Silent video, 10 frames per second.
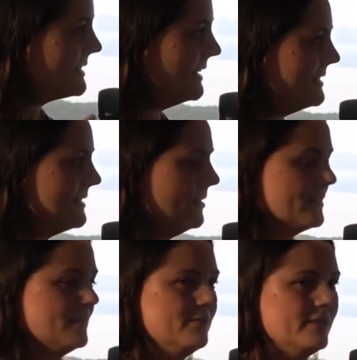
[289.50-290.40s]
There's
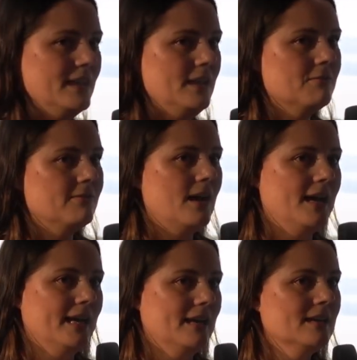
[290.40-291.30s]
lots of really
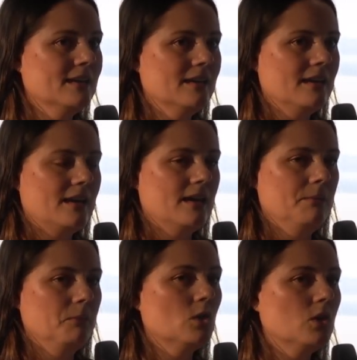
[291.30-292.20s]
fine
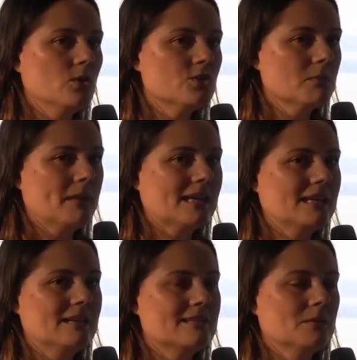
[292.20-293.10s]
closure
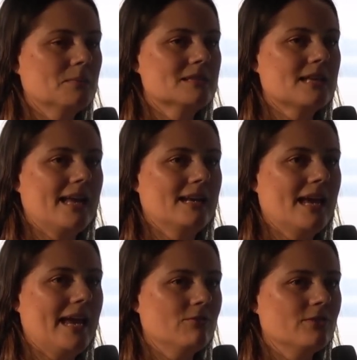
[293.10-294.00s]
mechanisms,
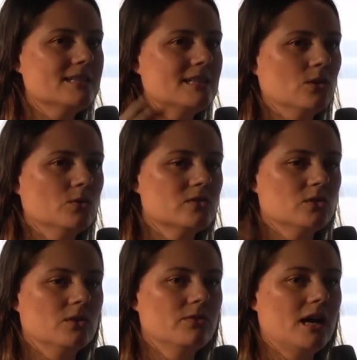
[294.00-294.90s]
and every single
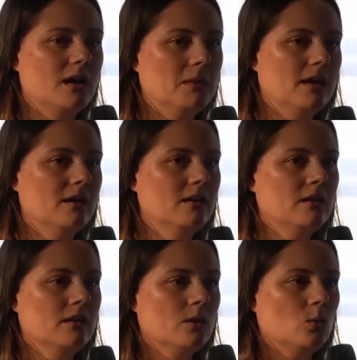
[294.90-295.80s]
suit of armour
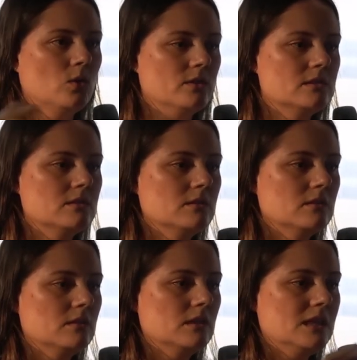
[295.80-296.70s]
was
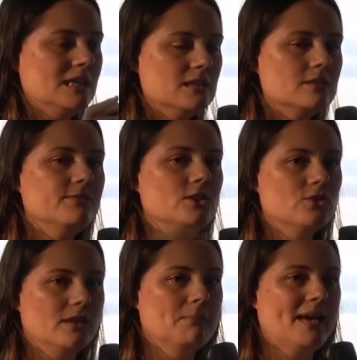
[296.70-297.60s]

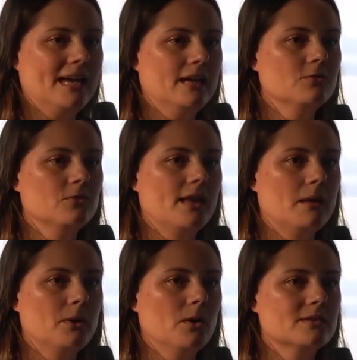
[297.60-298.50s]
individually made for
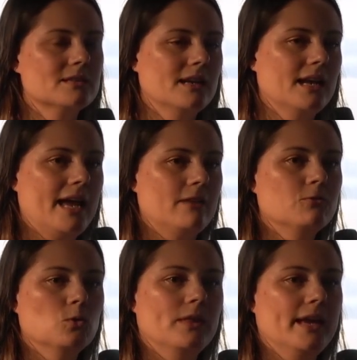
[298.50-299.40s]
that person and
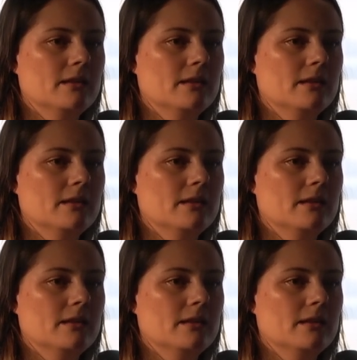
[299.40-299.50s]
for their